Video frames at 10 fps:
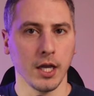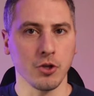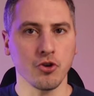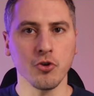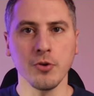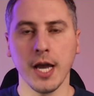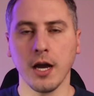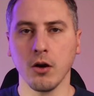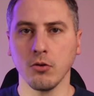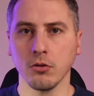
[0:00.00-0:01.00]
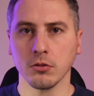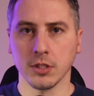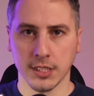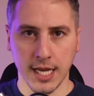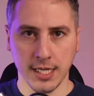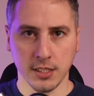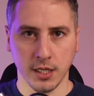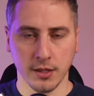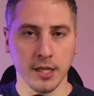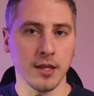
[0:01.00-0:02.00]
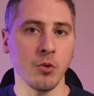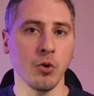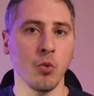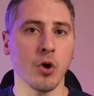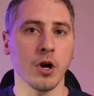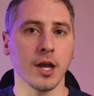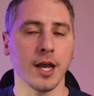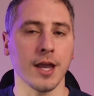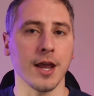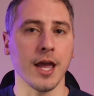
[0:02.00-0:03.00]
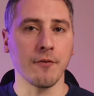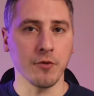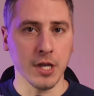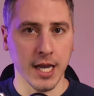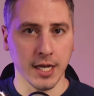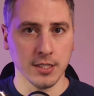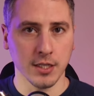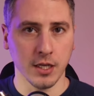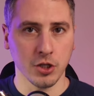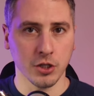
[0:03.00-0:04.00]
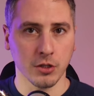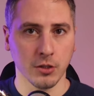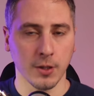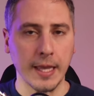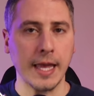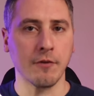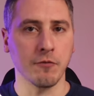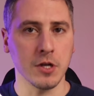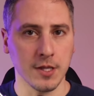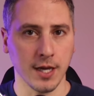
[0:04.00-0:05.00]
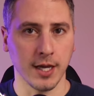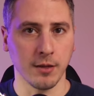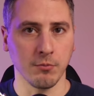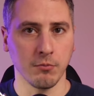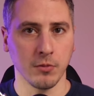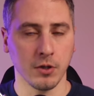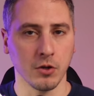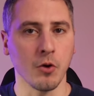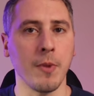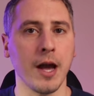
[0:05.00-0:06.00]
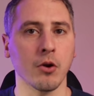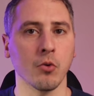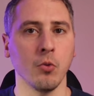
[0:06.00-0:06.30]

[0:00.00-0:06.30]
And Trunow says that they will work at every gas station, every time, no matter